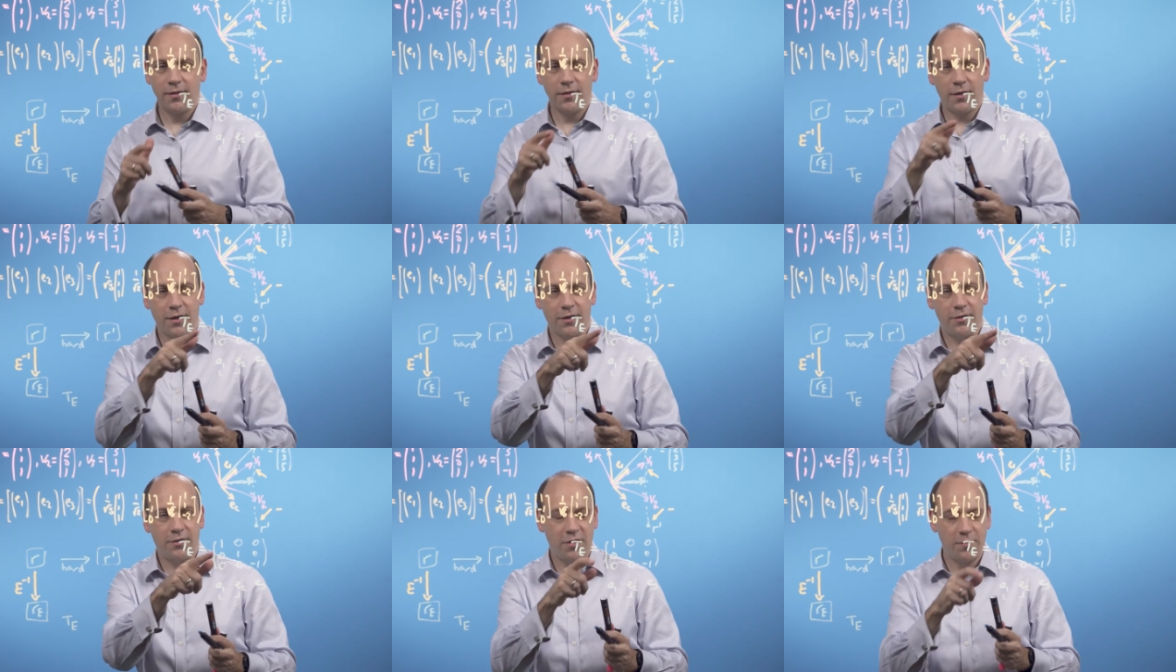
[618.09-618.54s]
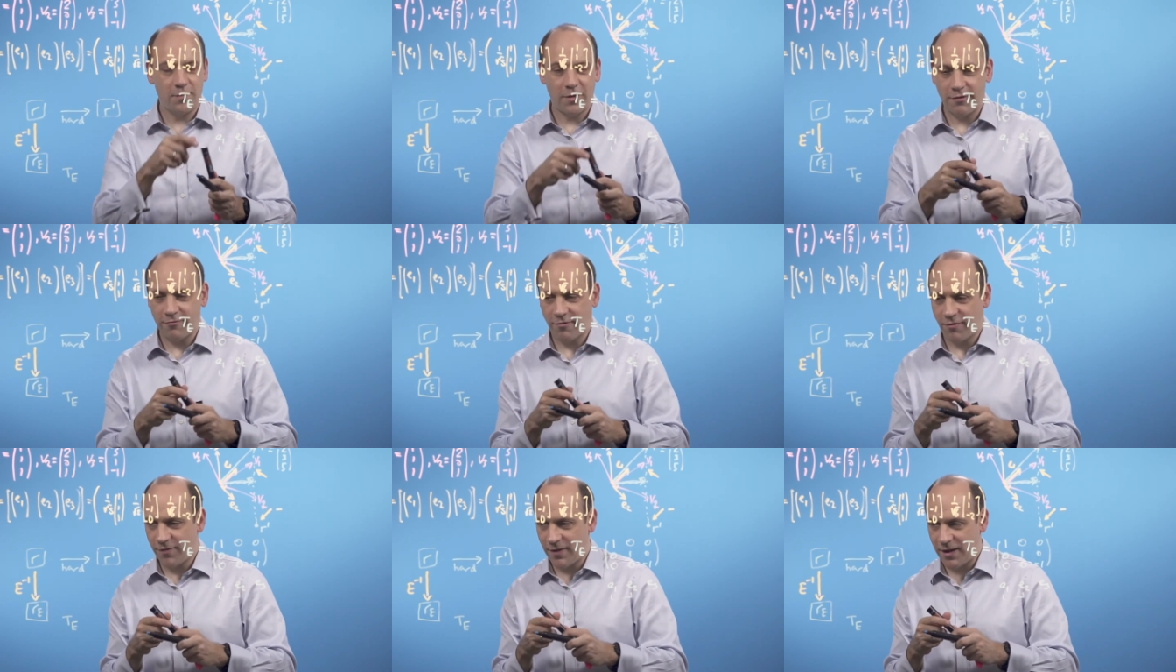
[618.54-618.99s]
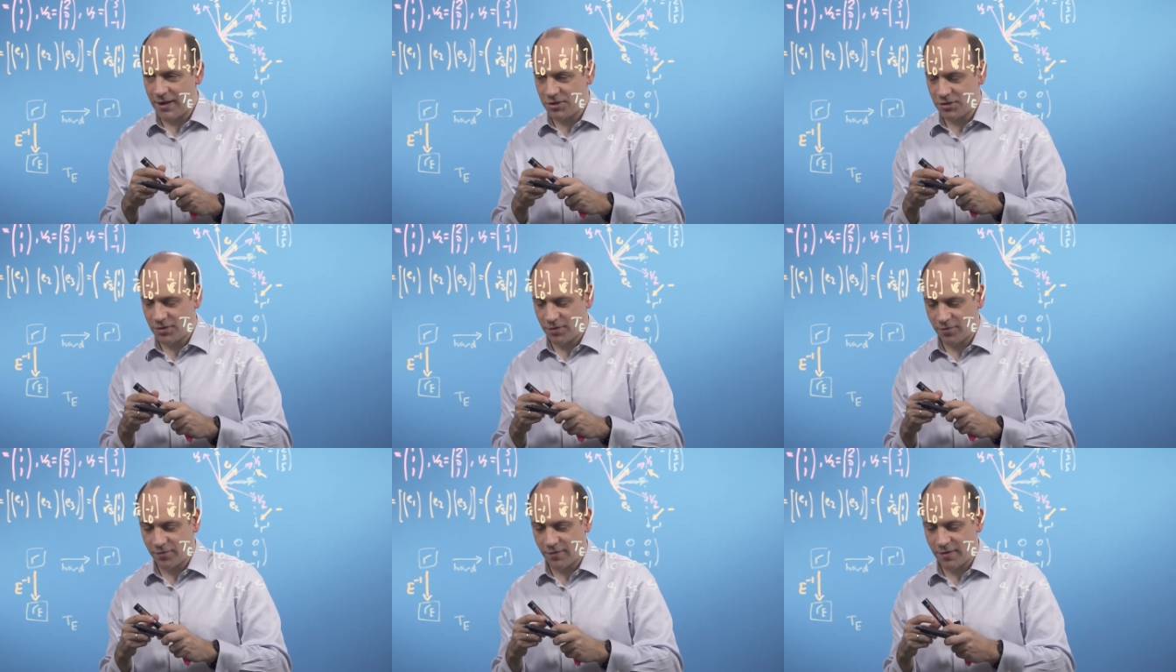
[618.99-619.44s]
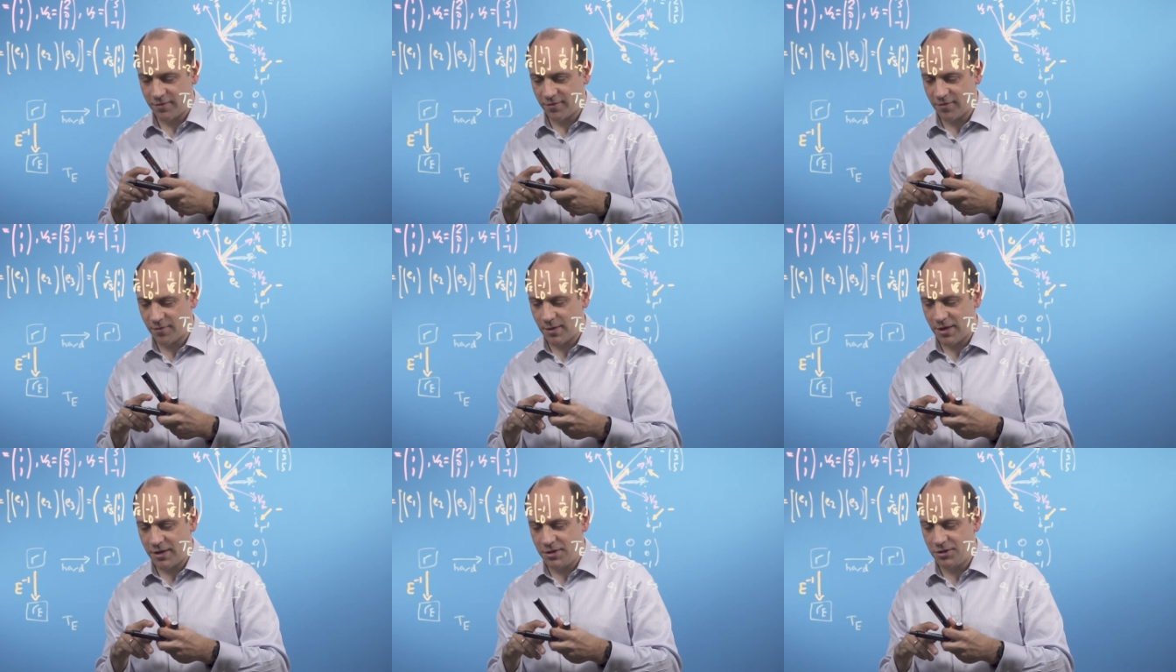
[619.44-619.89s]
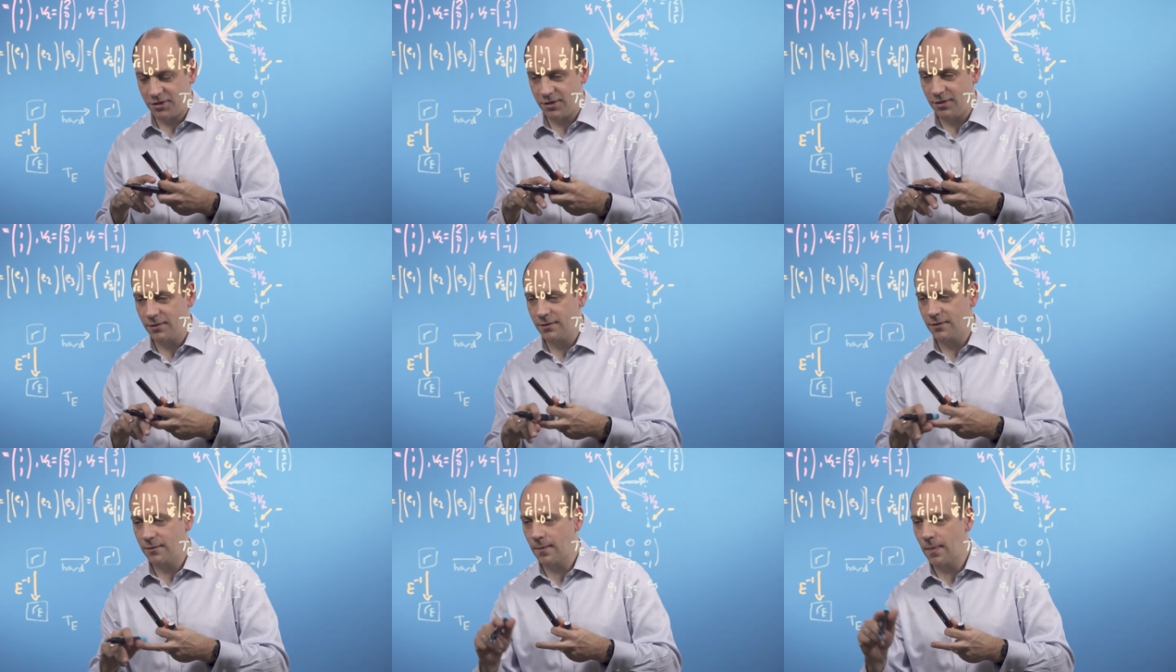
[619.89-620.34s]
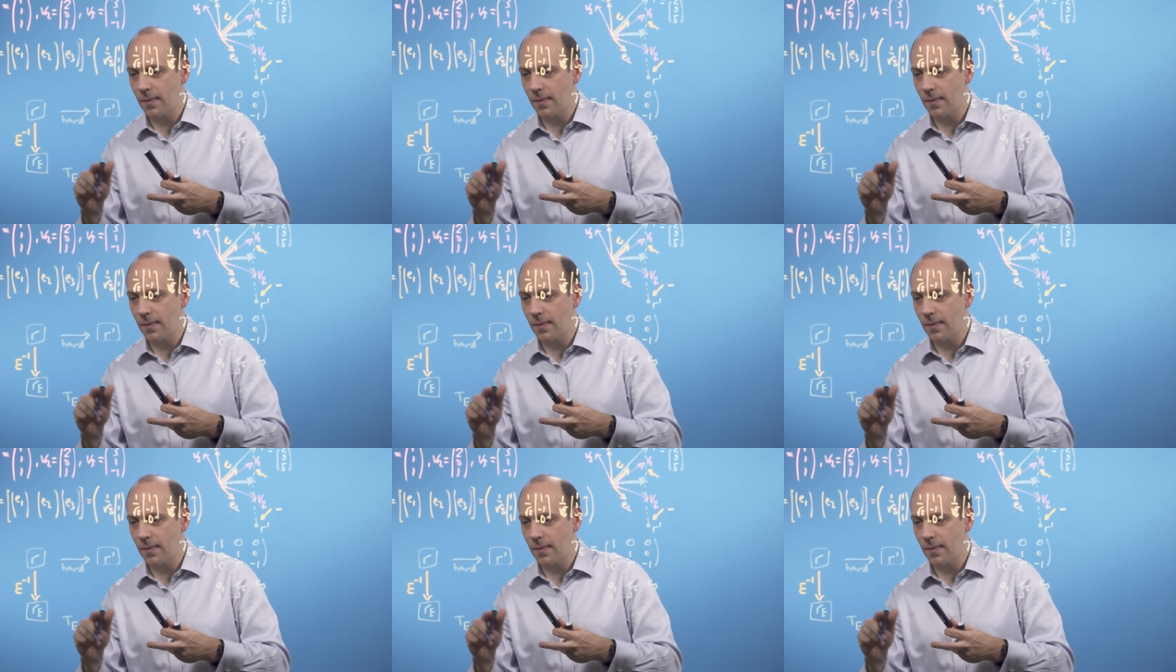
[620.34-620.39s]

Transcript: I can do my reflection transformation.